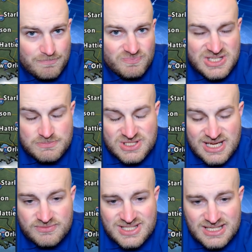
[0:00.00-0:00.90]
deep
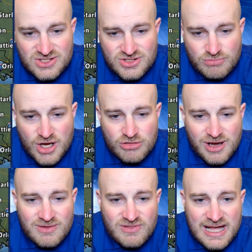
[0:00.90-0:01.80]
south Texas, Rio
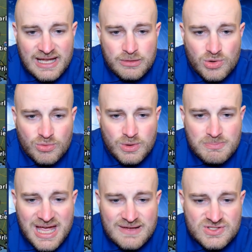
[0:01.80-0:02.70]
Grande Valley, where we
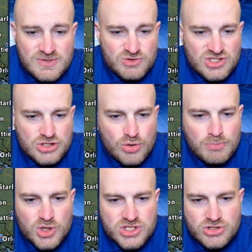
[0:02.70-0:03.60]
may have some residual
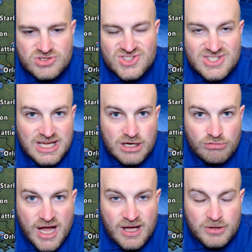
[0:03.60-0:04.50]
moisture sticking
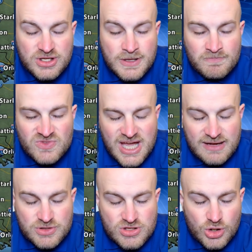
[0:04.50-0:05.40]
around
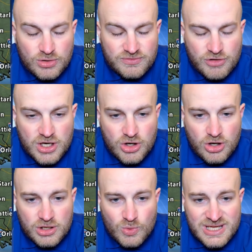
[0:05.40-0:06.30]
after the cold front
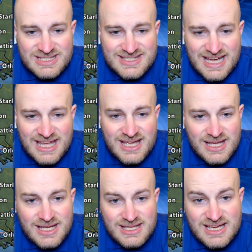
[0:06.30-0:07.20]
on Wednesday.
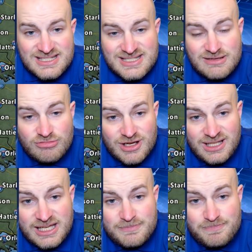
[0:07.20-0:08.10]
You can see really